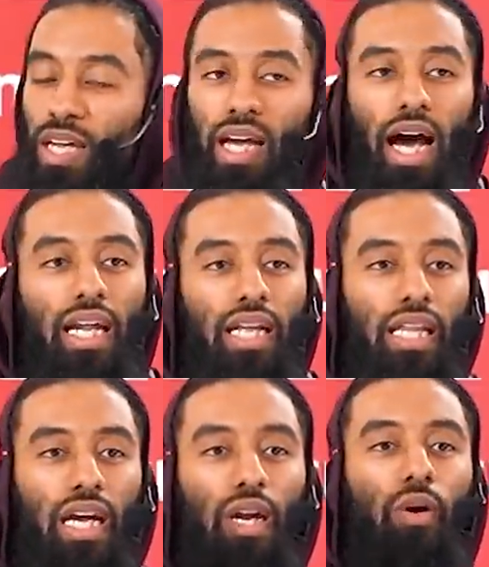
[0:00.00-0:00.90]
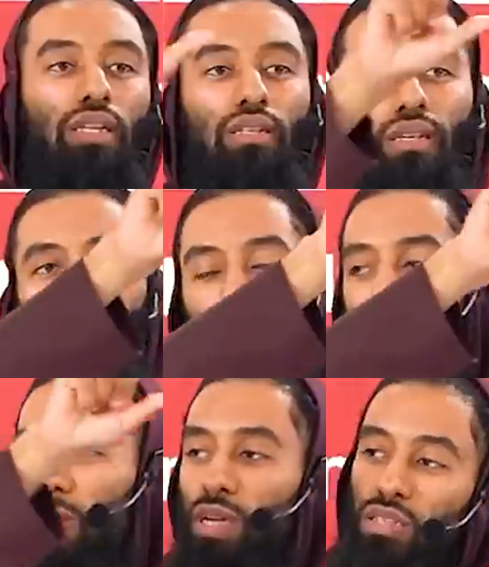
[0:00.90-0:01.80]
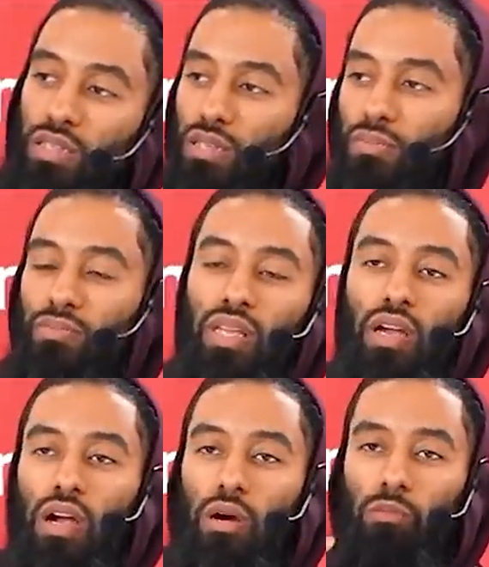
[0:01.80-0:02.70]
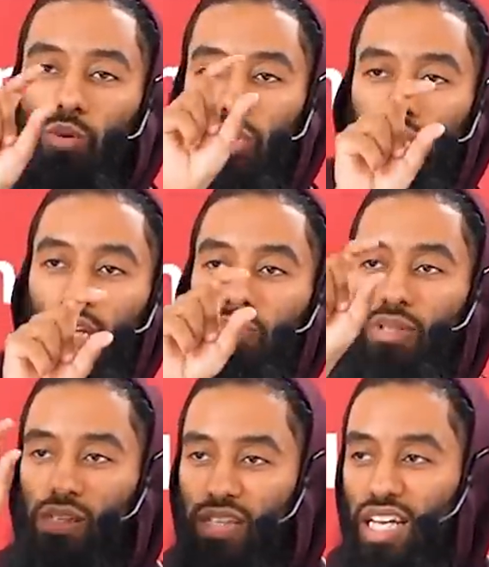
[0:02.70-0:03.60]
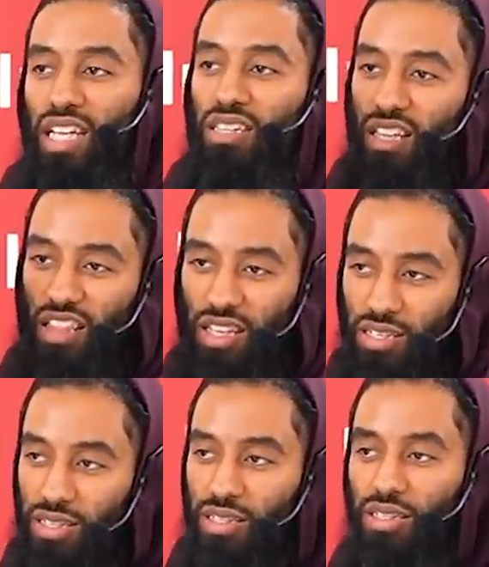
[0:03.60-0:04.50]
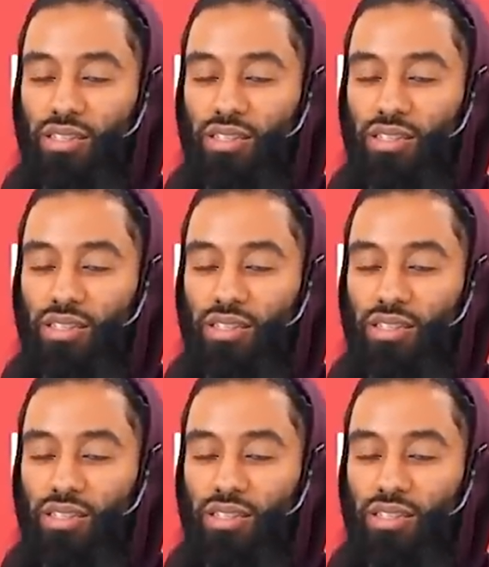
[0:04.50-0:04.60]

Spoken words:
And then they're going to what? Name it. Muslims did this.